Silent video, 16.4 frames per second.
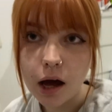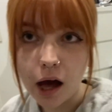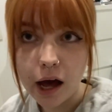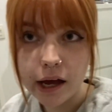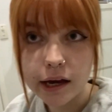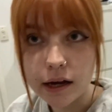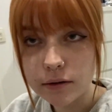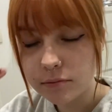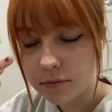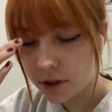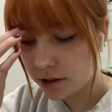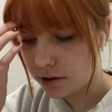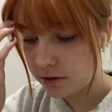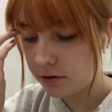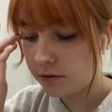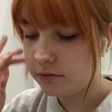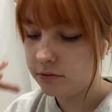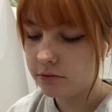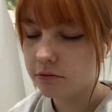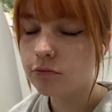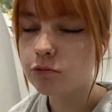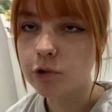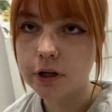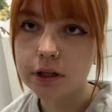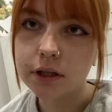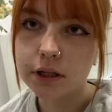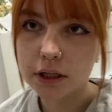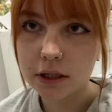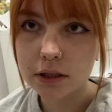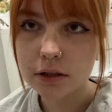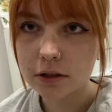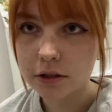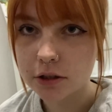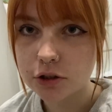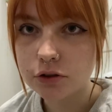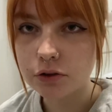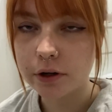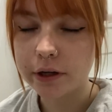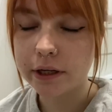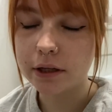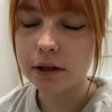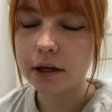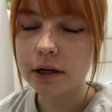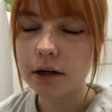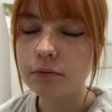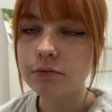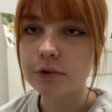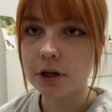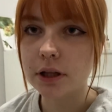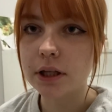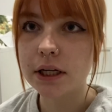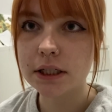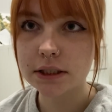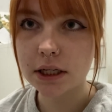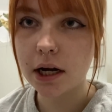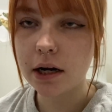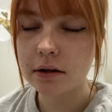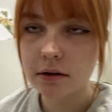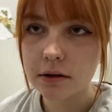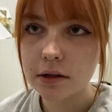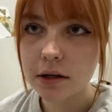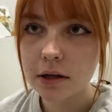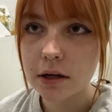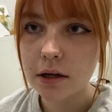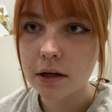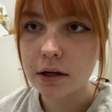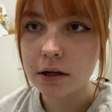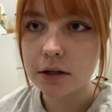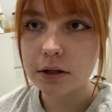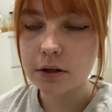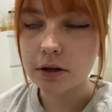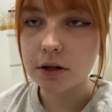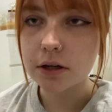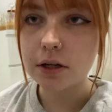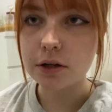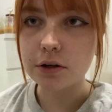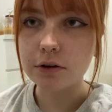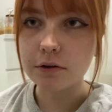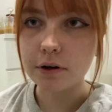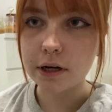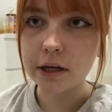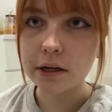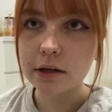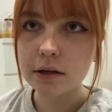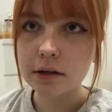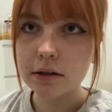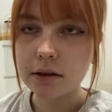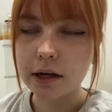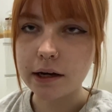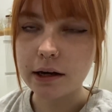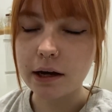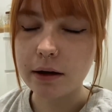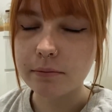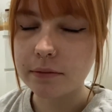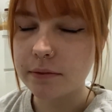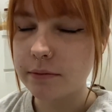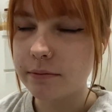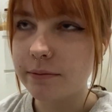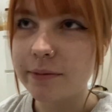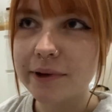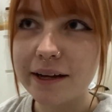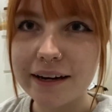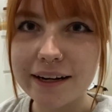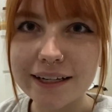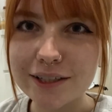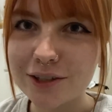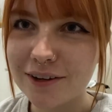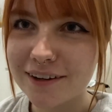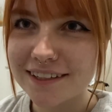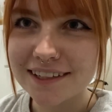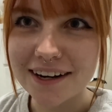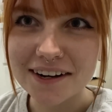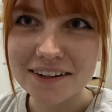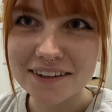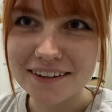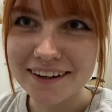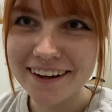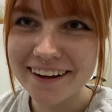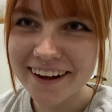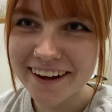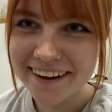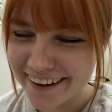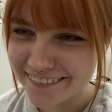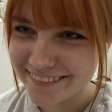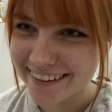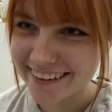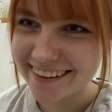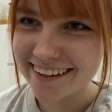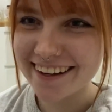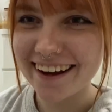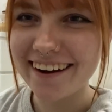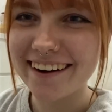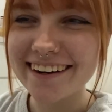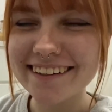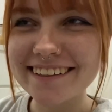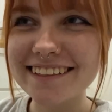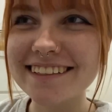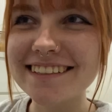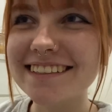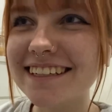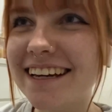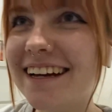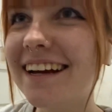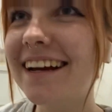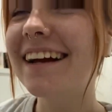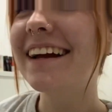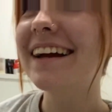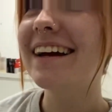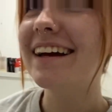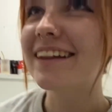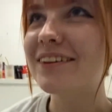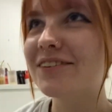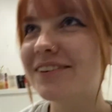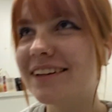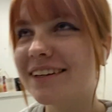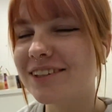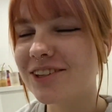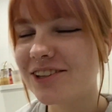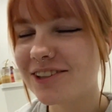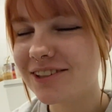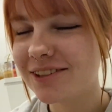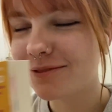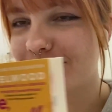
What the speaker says: I am like really enjoying it. Like, I'm really excited to continue reading it. Like, I'm getting so excited about the characters and the relationship.